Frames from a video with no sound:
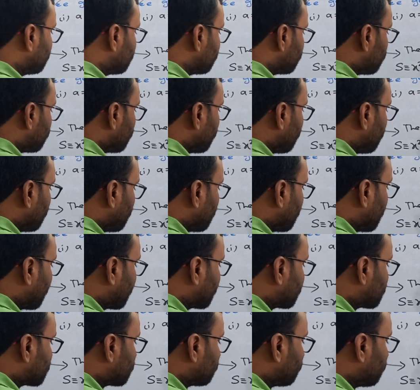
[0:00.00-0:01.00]
G,
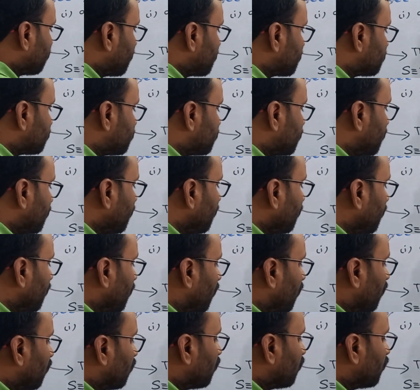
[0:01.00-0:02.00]
x plus g
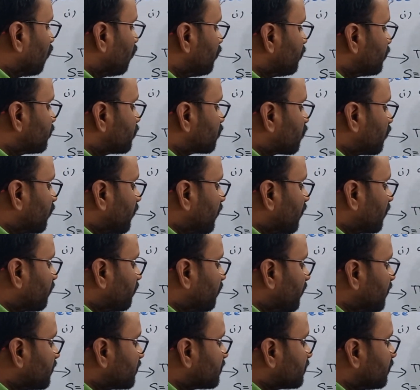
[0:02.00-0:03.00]
whole square
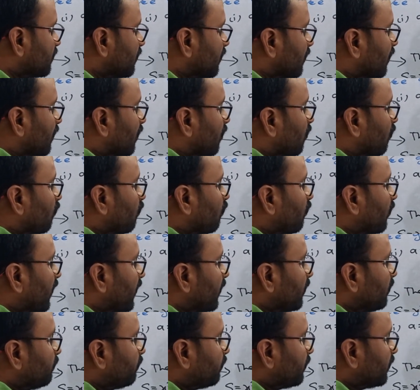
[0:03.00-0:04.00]
plus
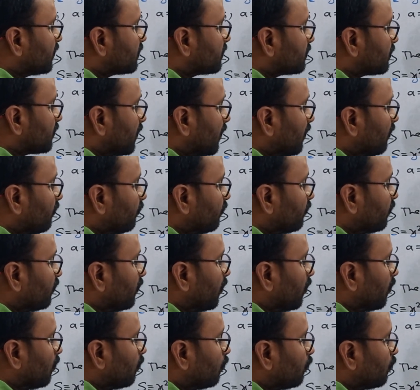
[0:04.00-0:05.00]
y plus f
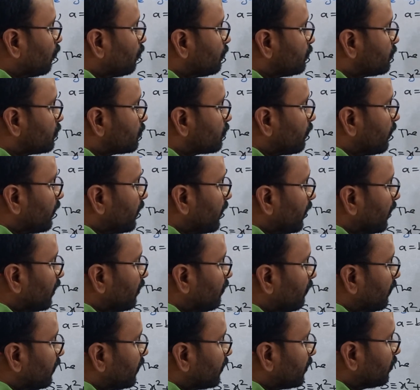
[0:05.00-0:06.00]
whole square
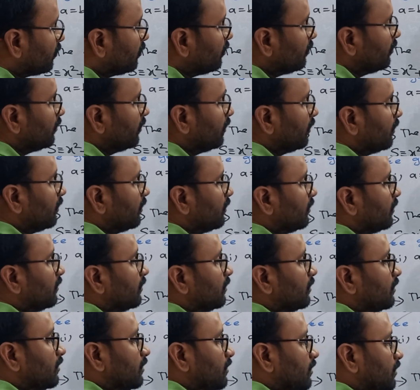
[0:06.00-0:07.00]
equal to
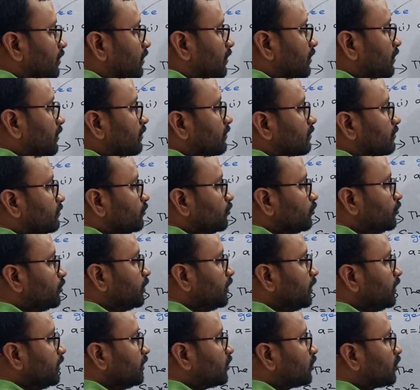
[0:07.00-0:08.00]

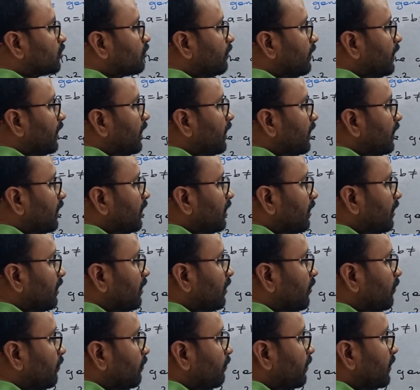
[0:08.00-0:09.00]
g square
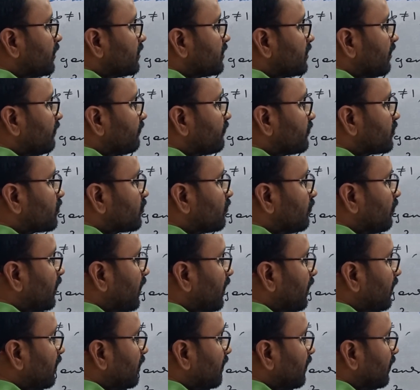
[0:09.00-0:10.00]
plus f
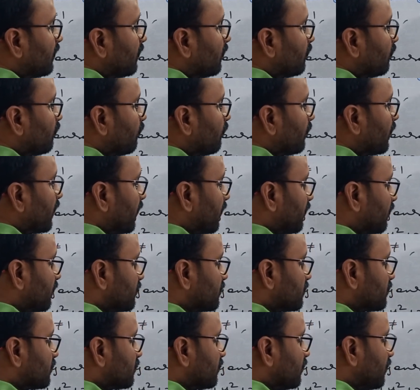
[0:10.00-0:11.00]
square
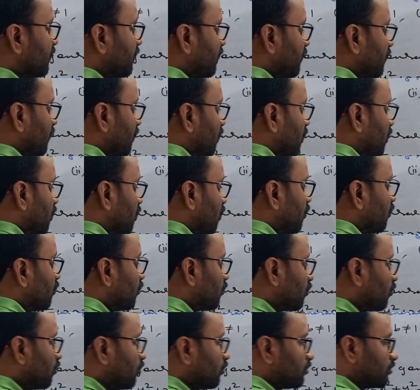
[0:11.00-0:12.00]
minus c
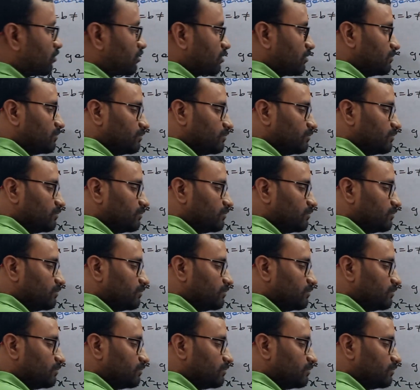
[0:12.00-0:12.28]
root.